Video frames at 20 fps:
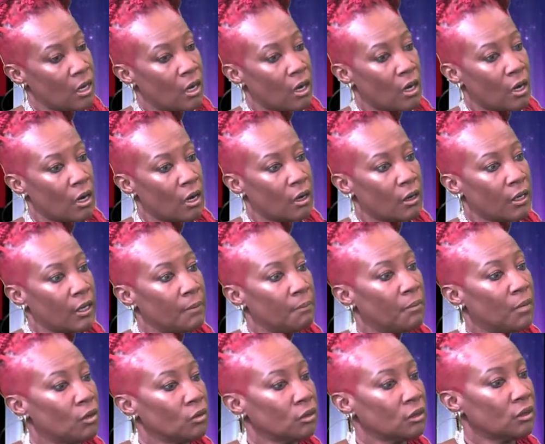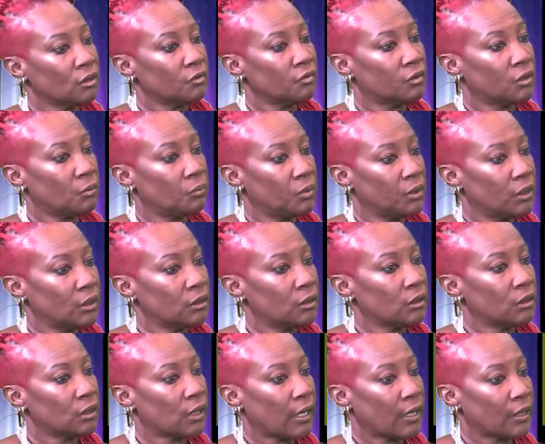And most of the
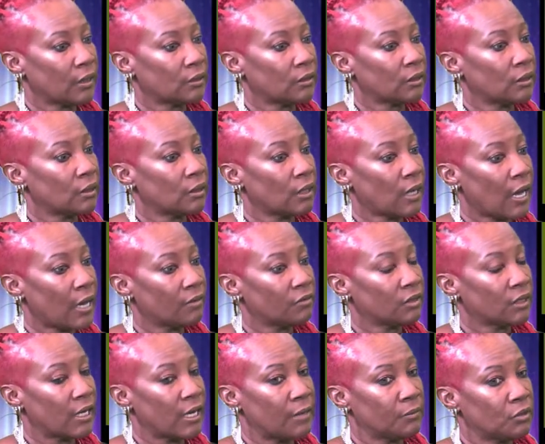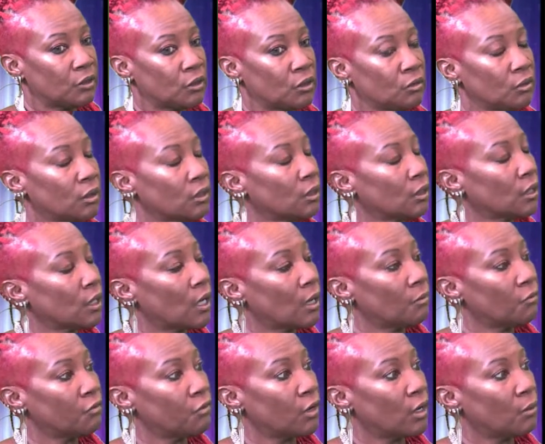business, like I said, a lot of times too, it could
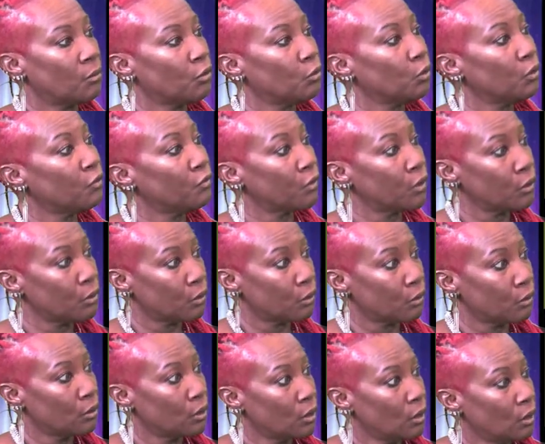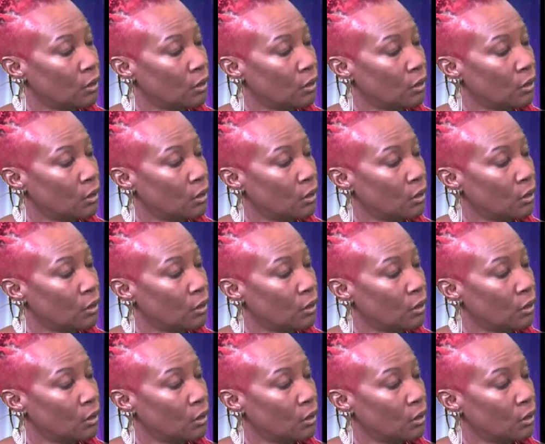come from a referral.